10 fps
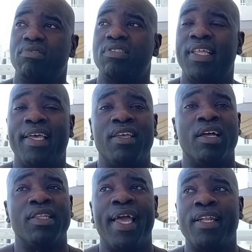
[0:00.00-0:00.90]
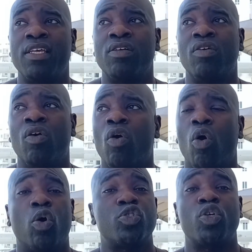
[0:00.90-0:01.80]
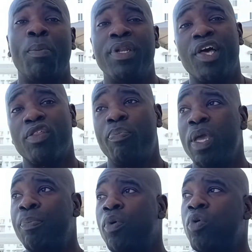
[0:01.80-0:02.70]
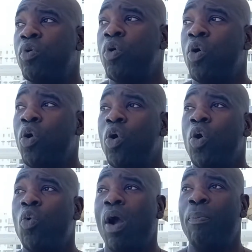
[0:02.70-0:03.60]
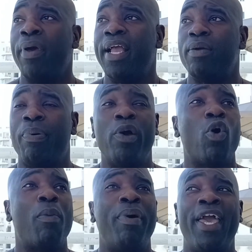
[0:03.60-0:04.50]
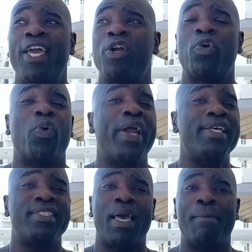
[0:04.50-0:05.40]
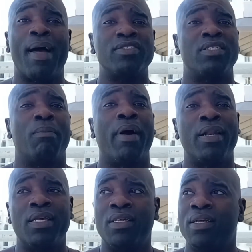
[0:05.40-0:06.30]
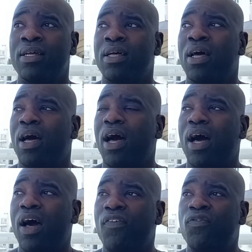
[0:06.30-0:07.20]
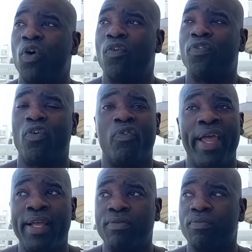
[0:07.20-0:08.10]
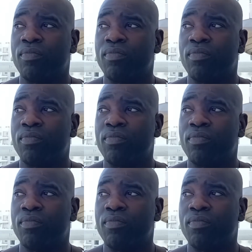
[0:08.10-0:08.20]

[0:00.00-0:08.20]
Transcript: that young lady or so many other people who are pay, who are paying crazy amounts of money uh, for for rent